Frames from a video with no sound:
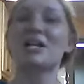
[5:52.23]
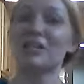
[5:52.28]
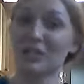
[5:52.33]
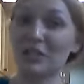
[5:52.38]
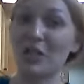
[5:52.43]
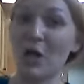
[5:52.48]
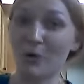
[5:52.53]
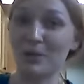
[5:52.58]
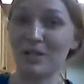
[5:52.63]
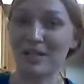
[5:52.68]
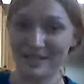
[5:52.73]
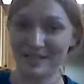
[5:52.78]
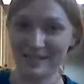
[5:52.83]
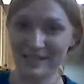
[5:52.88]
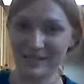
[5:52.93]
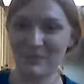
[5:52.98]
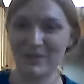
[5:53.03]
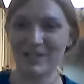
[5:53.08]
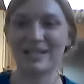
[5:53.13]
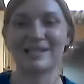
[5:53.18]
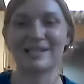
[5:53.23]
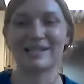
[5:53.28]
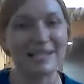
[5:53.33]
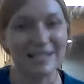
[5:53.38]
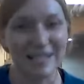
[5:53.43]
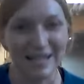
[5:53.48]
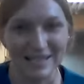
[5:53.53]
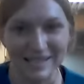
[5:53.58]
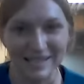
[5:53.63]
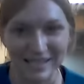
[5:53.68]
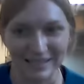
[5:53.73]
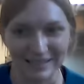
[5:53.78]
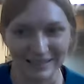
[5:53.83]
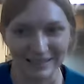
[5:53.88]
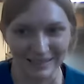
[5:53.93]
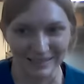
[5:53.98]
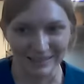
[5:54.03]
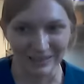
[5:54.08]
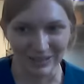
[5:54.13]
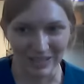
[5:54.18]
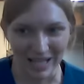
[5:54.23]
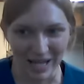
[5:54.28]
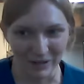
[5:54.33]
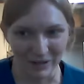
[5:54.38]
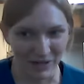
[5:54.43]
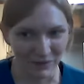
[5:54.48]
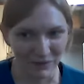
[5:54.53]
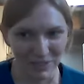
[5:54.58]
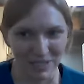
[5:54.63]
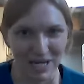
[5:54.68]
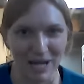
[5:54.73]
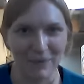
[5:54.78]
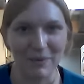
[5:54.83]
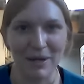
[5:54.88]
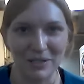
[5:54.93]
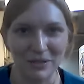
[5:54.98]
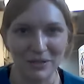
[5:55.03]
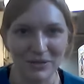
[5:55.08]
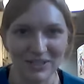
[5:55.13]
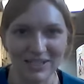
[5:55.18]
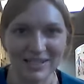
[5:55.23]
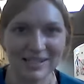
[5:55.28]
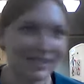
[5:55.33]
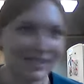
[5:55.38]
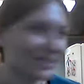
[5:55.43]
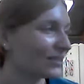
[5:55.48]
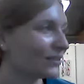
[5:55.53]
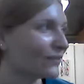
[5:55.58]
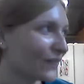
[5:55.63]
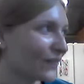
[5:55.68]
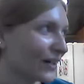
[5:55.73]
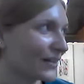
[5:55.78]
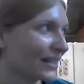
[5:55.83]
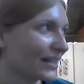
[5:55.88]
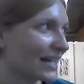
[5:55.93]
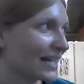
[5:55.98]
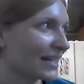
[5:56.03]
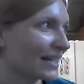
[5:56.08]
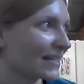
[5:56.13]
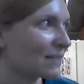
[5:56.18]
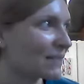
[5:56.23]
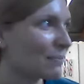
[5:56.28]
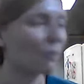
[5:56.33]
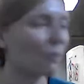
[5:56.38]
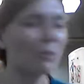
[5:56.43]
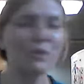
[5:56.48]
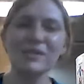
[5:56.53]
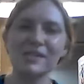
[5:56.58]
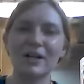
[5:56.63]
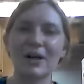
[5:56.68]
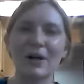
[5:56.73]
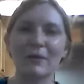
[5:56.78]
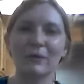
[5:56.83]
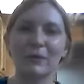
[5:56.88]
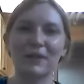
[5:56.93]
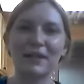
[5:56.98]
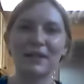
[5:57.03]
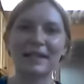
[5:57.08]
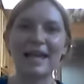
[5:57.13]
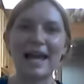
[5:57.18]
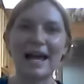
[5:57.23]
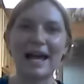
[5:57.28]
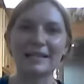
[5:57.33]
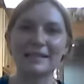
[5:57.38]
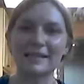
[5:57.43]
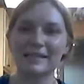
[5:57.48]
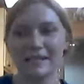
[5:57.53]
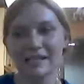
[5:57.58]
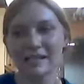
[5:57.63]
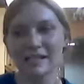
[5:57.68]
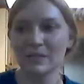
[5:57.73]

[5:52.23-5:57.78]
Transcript: notice, because it does get a little loud every time I do these little fun things. But we'll start off with the cats.